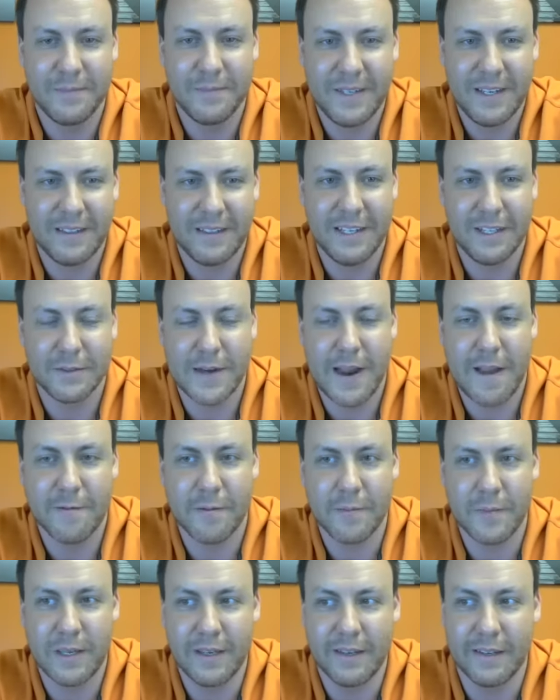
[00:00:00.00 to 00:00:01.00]
Yeah, thanks for
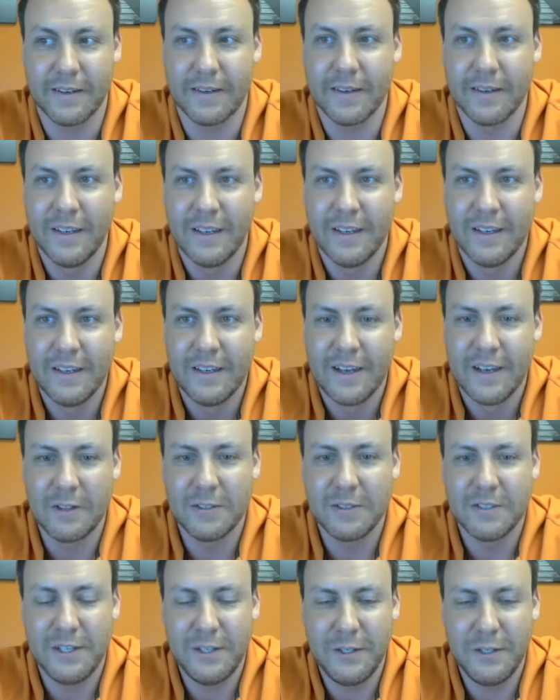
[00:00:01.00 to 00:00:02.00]
having me. And I'll
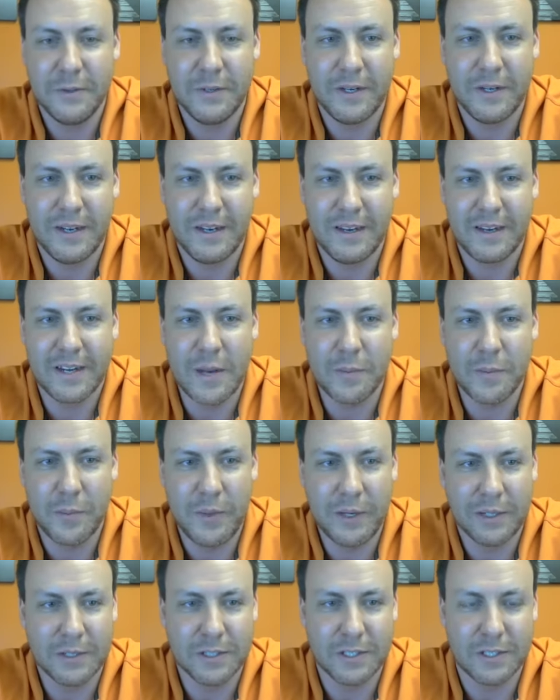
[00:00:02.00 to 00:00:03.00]
send you a couple
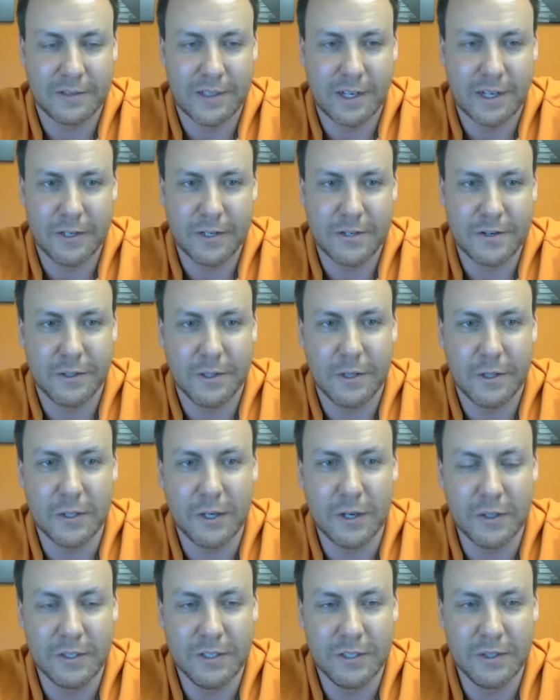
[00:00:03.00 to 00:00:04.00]
pictures of our original
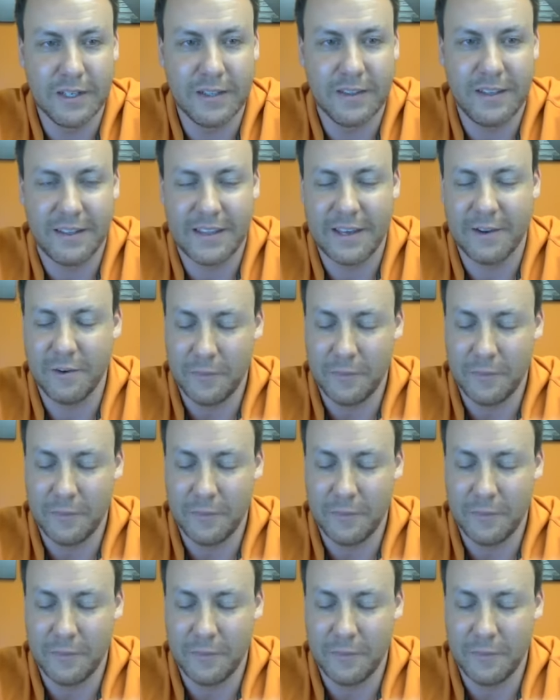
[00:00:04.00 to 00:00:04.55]
logo too. I think that would